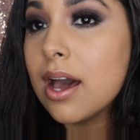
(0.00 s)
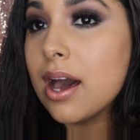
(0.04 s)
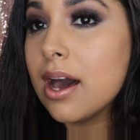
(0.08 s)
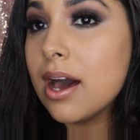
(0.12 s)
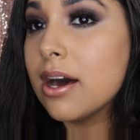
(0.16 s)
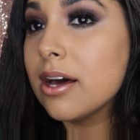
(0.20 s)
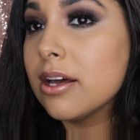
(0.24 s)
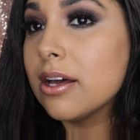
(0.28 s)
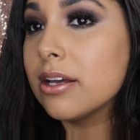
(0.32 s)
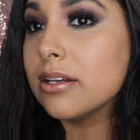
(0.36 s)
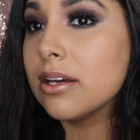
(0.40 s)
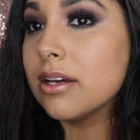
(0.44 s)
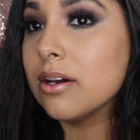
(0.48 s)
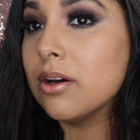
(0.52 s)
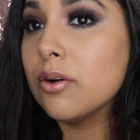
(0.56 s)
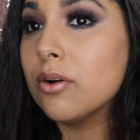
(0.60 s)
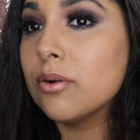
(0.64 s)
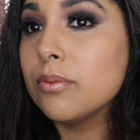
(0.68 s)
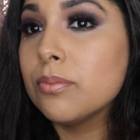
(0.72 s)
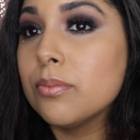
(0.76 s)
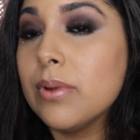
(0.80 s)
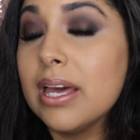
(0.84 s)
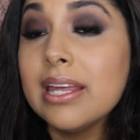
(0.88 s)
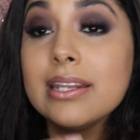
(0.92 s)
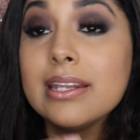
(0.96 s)

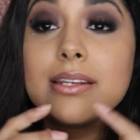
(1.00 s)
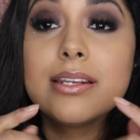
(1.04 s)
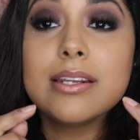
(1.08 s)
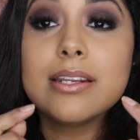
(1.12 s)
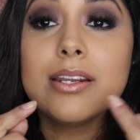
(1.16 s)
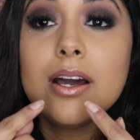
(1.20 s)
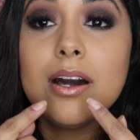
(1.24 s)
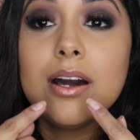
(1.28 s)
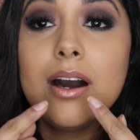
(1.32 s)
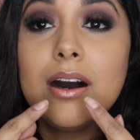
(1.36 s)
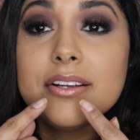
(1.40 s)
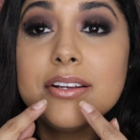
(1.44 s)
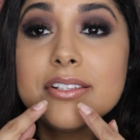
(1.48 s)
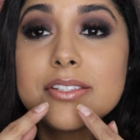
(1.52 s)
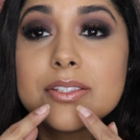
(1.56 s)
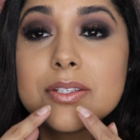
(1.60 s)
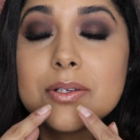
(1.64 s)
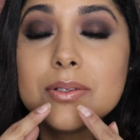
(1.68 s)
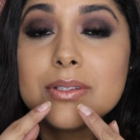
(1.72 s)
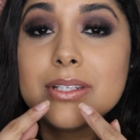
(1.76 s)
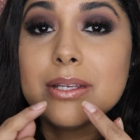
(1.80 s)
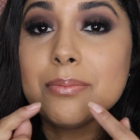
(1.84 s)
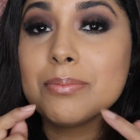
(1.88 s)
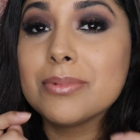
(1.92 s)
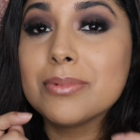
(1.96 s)
and
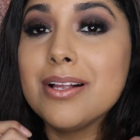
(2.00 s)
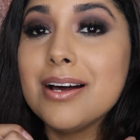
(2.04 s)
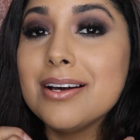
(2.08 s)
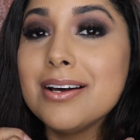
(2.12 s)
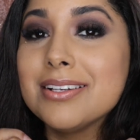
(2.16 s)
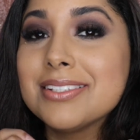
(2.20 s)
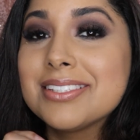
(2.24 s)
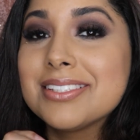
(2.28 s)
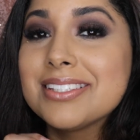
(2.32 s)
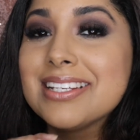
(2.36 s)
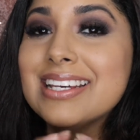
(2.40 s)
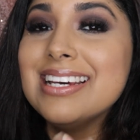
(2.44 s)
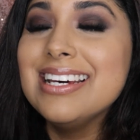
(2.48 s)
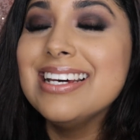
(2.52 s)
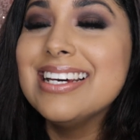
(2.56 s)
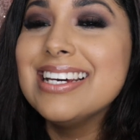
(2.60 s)
also lip gloss.